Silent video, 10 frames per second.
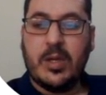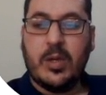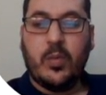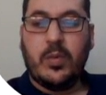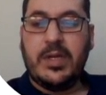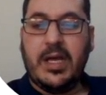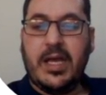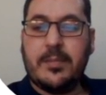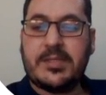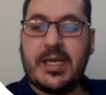When I
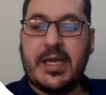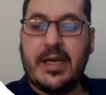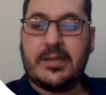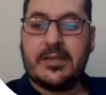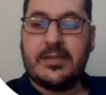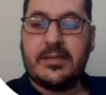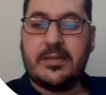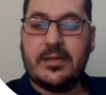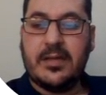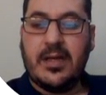am scared,
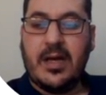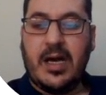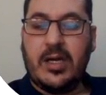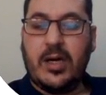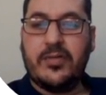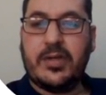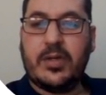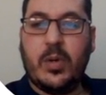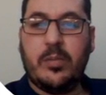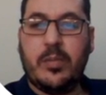I often
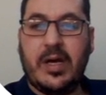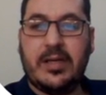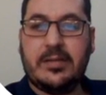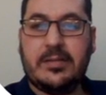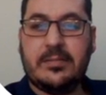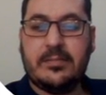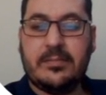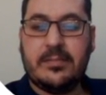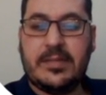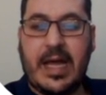call my
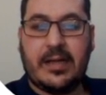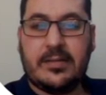dad.